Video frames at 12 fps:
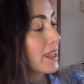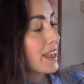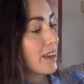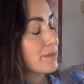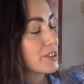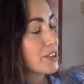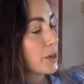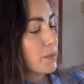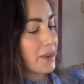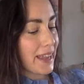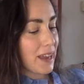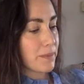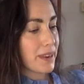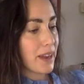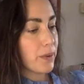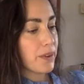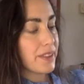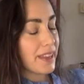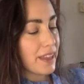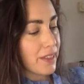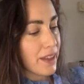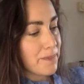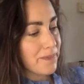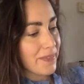I'm just opening it up now on the
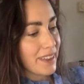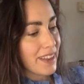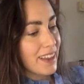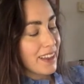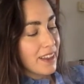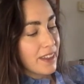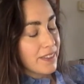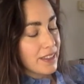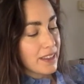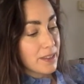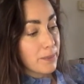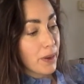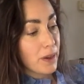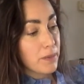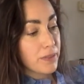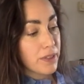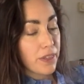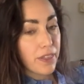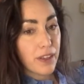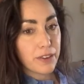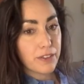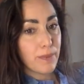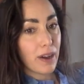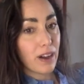poem for the 3rd
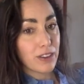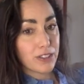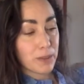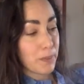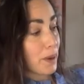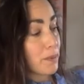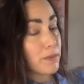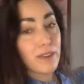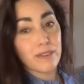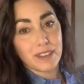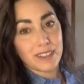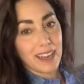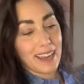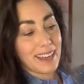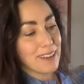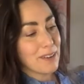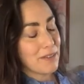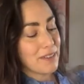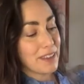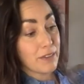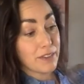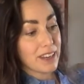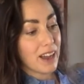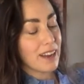of March. It's a poem for every day of the
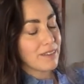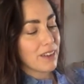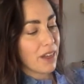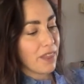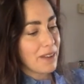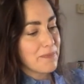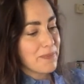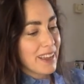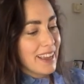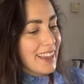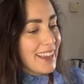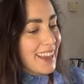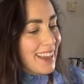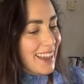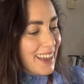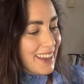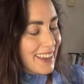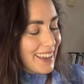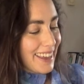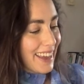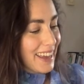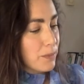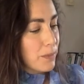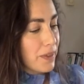every night, rather. It
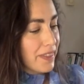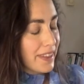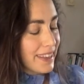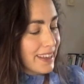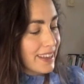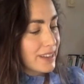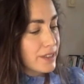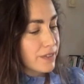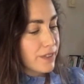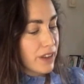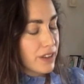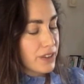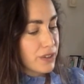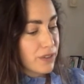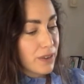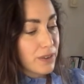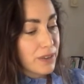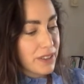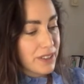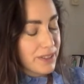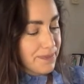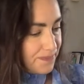came with the year's first crocus.